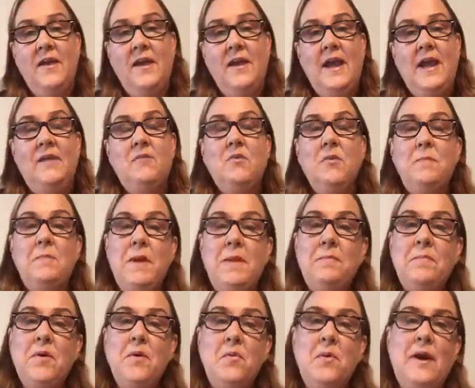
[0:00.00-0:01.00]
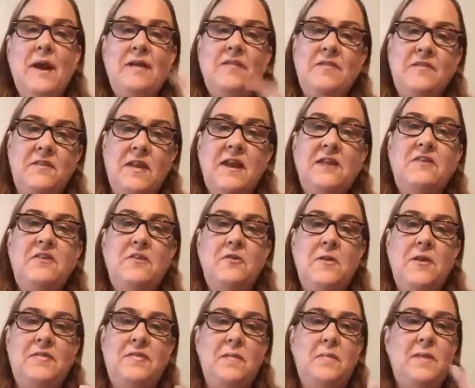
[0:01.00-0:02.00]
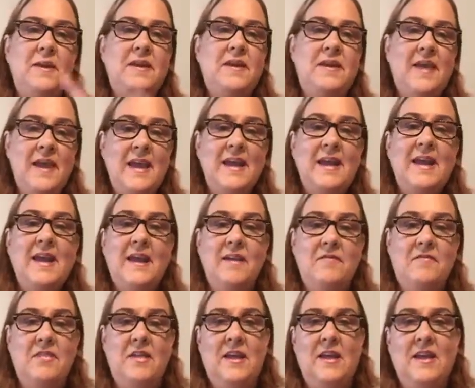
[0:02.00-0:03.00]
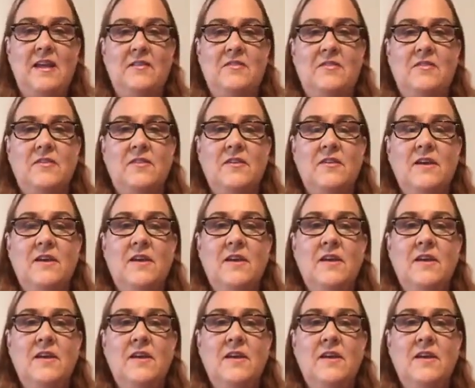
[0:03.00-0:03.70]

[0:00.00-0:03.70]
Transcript: And remember what I said to you at the beginning of this,